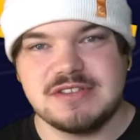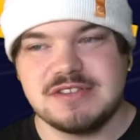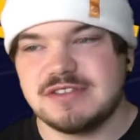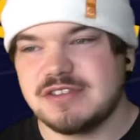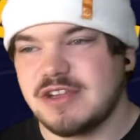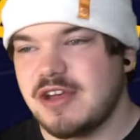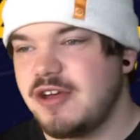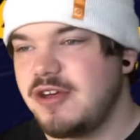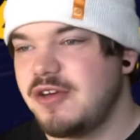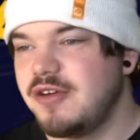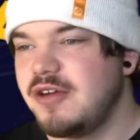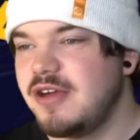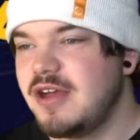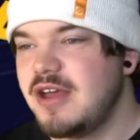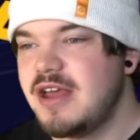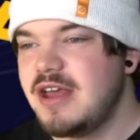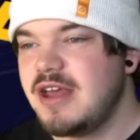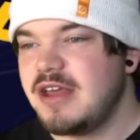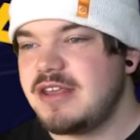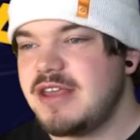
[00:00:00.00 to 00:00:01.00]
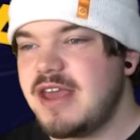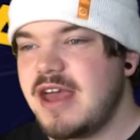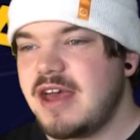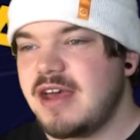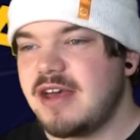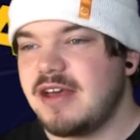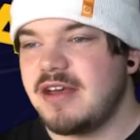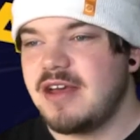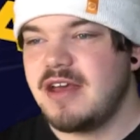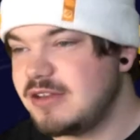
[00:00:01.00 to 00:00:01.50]
So
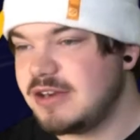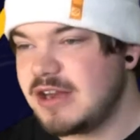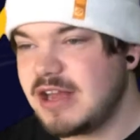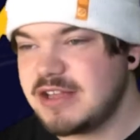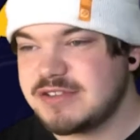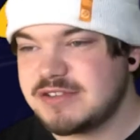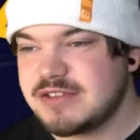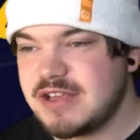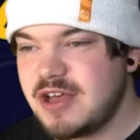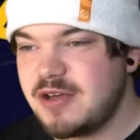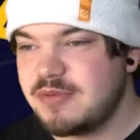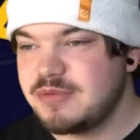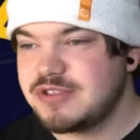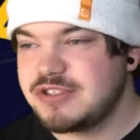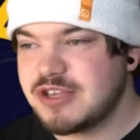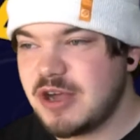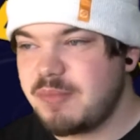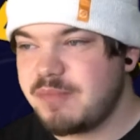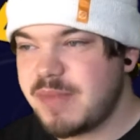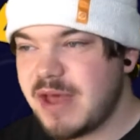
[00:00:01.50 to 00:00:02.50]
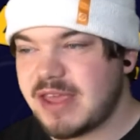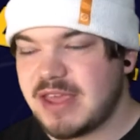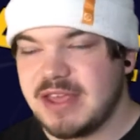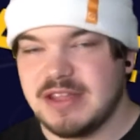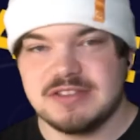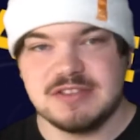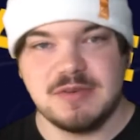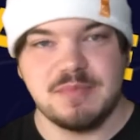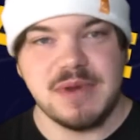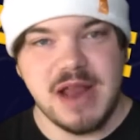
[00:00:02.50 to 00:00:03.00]
yeah, let's um, jump back
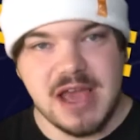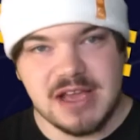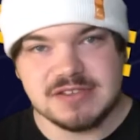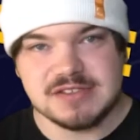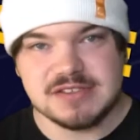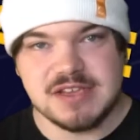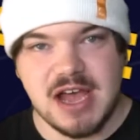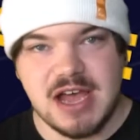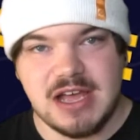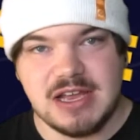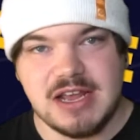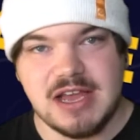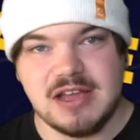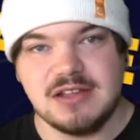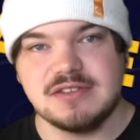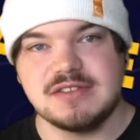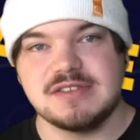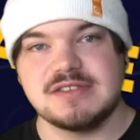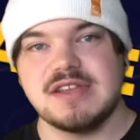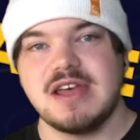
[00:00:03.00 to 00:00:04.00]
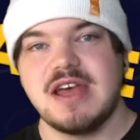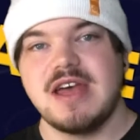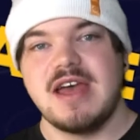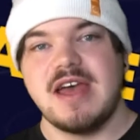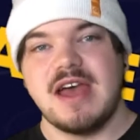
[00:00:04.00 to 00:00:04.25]
into Black Skylands